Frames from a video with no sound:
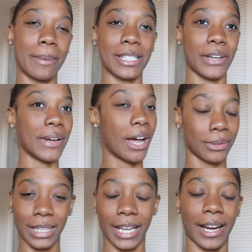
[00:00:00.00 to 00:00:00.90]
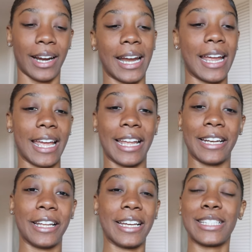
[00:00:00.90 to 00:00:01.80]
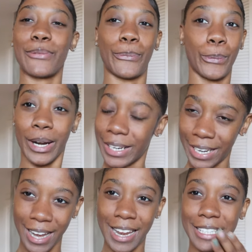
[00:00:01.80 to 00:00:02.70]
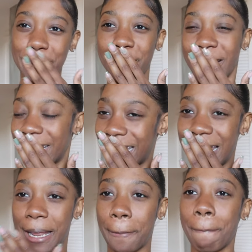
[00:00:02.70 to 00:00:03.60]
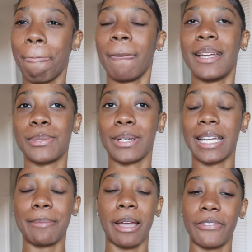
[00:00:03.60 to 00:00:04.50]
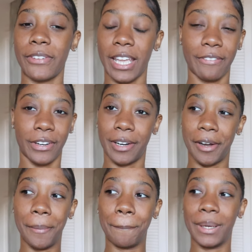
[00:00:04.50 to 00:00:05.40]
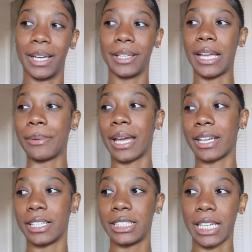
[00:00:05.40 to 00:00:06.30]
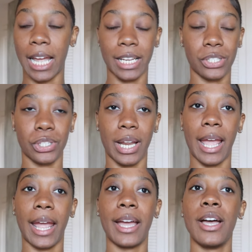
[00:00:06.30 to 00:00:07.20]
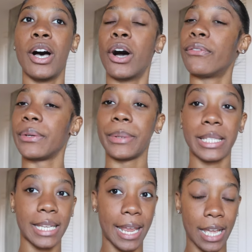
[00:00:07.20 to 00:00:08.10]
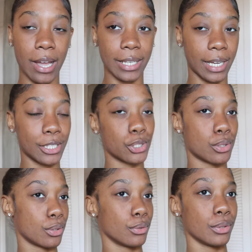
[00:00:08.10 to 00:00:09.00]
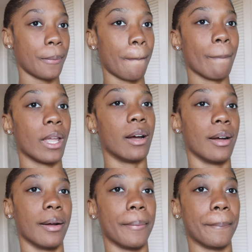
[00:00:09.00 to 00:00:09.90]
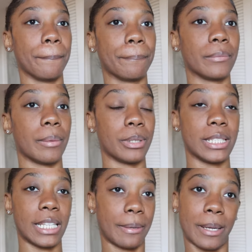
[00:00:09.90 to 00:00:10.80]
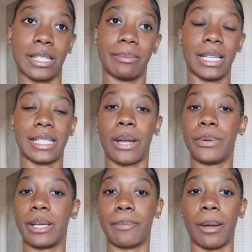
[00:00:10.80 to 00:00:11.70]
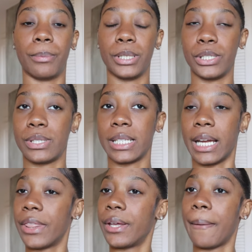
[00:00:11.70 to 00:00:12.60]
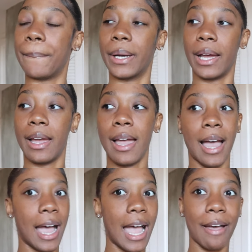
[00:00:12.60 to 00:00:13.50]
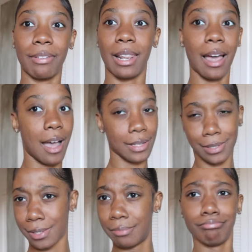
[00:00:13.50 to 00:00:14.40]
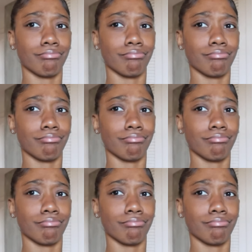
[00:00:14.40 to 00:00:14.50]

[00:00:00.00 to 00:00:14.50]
myself out there and it's working. It's working. It's working in my favor. But yeah, we had a good chat yesterday. Hopefully we get to hang out again soon. Um, I'm gonna think about some things that we can probably do together, but I have lots